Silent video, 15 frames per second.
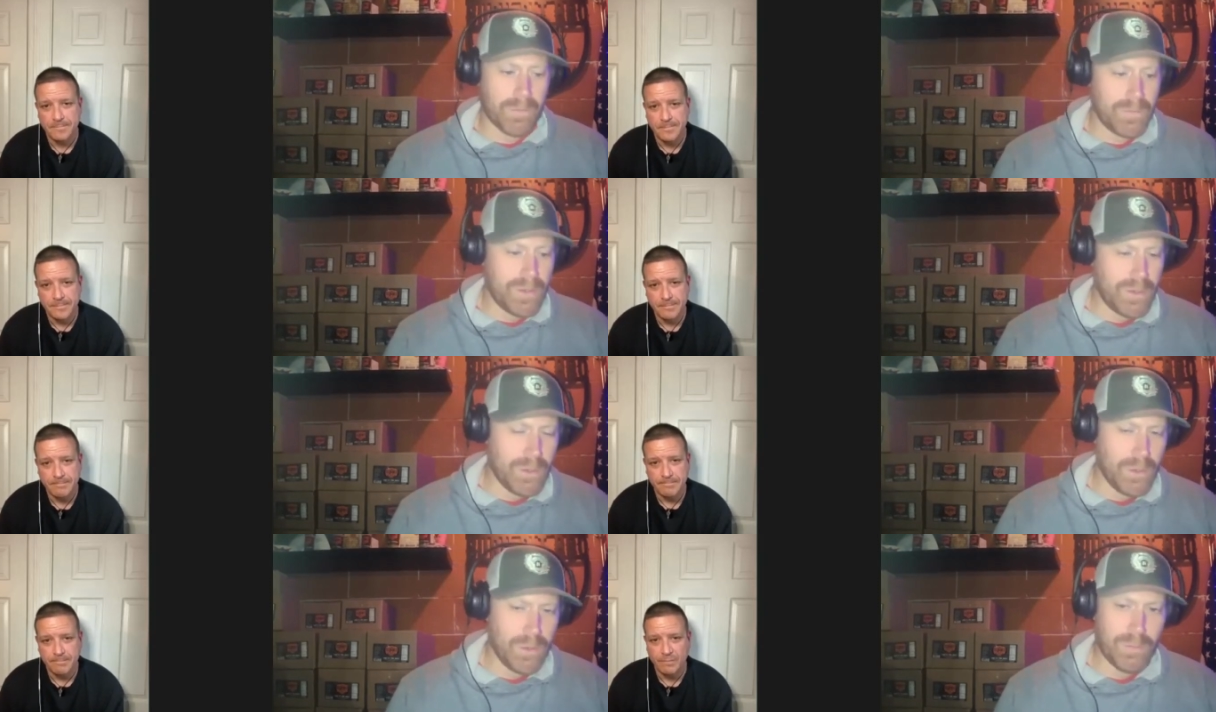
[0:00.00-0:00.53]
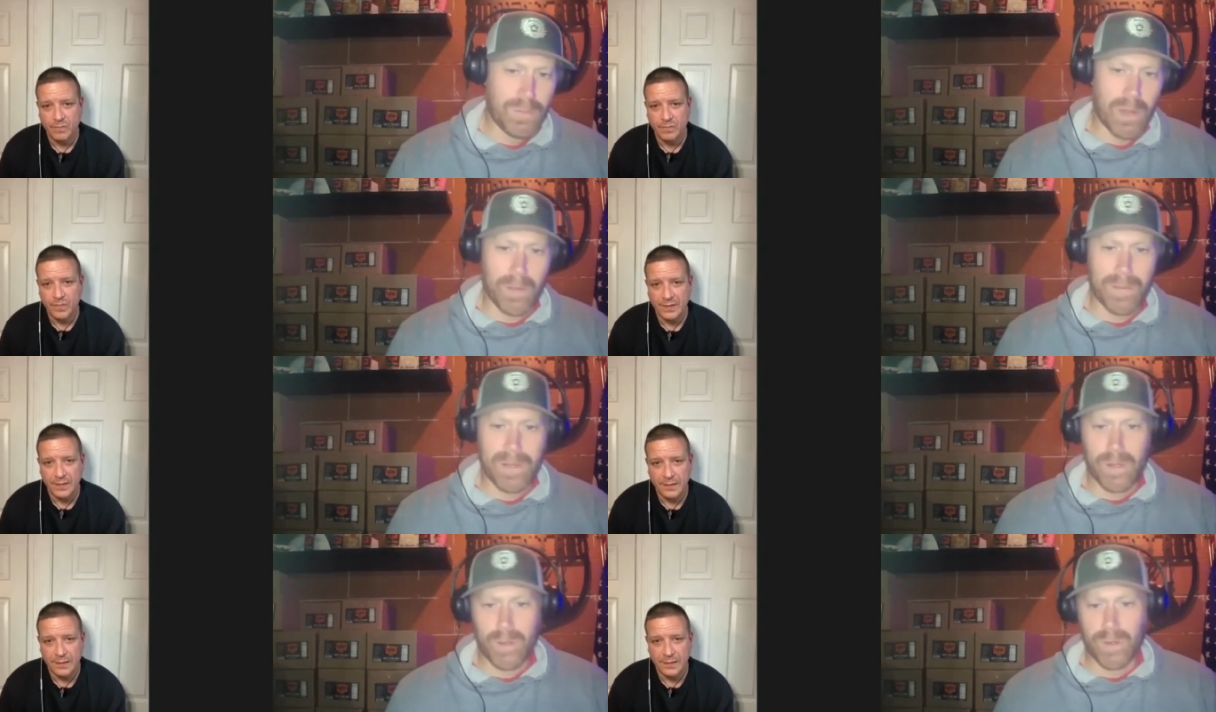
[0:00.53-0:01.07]
Speaker 1: you know
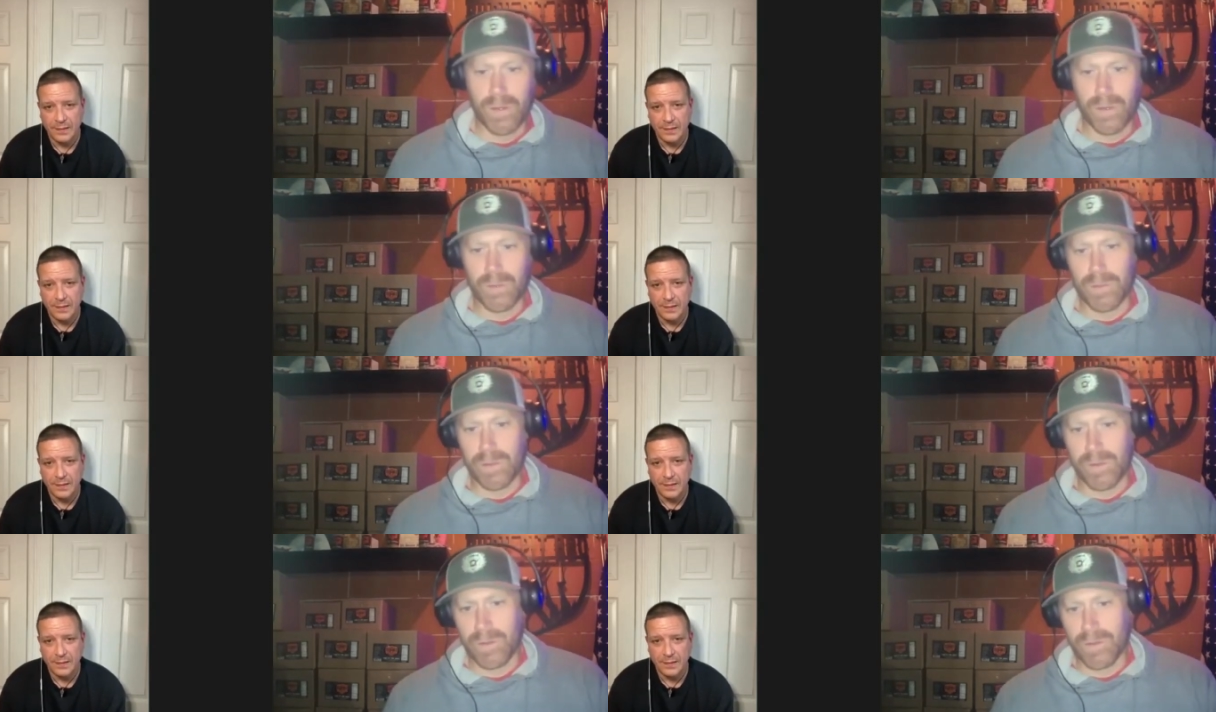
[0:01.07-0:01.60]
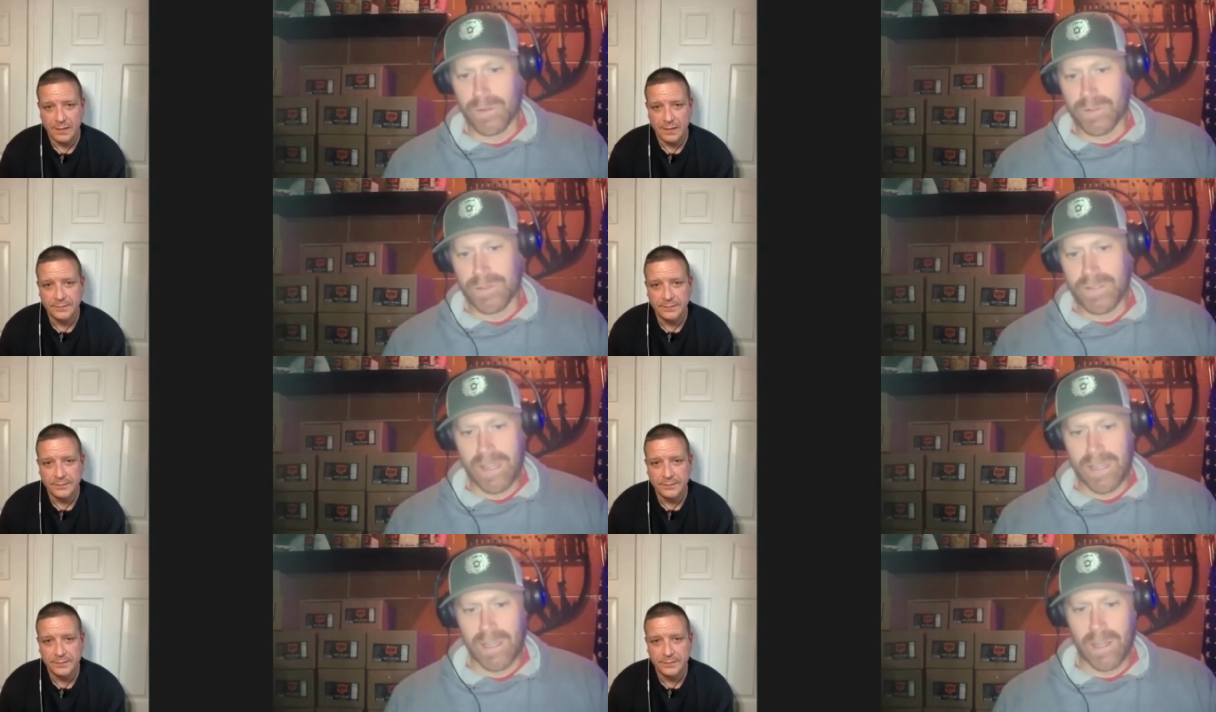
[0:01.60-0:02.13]
new barbecue or
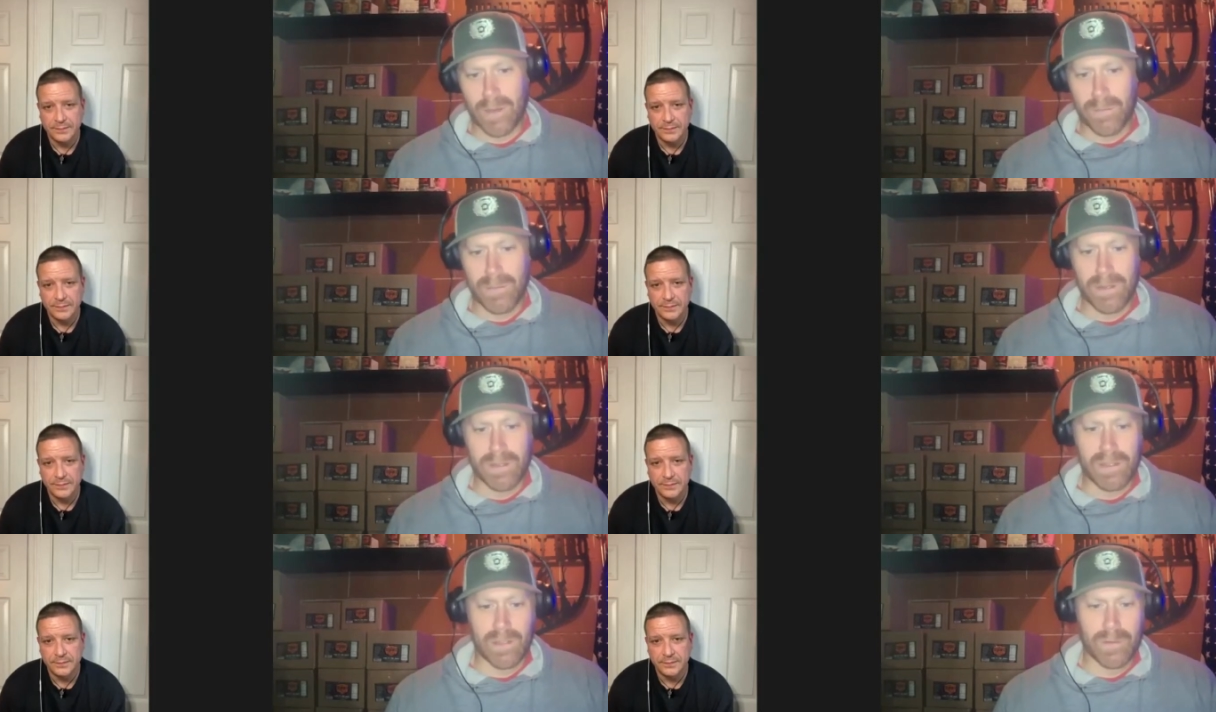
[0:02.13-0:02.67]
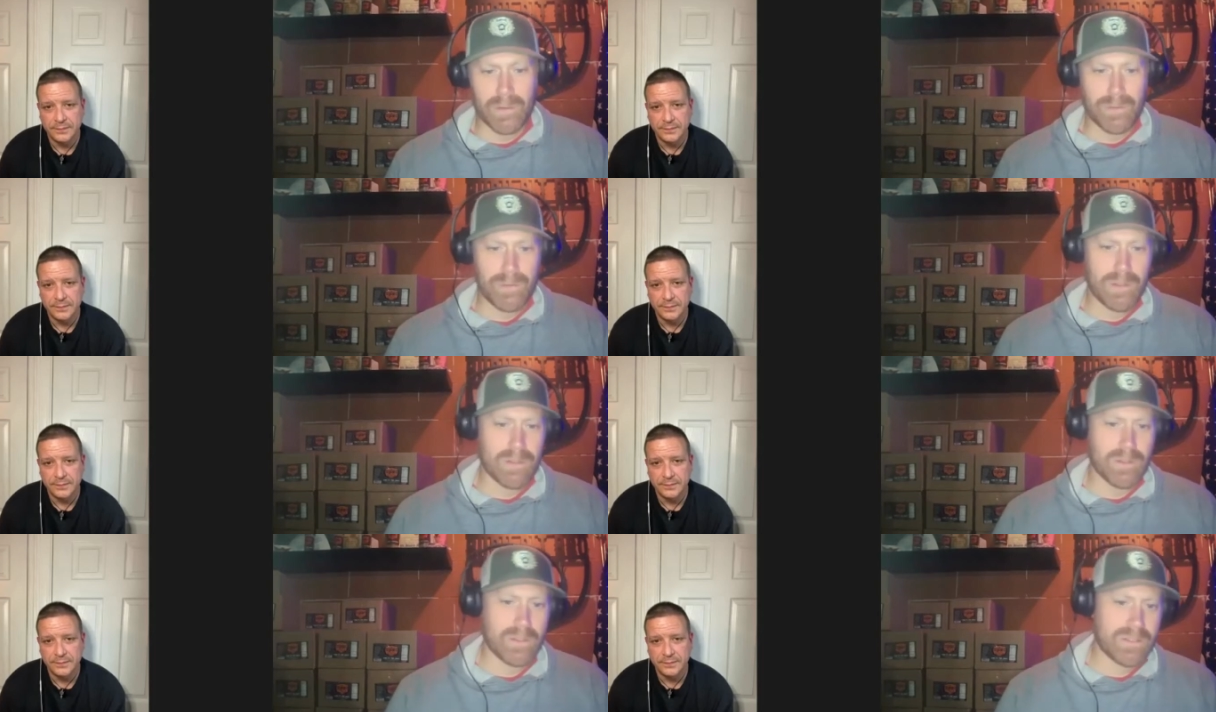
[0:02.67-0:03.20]
grillers that come and you know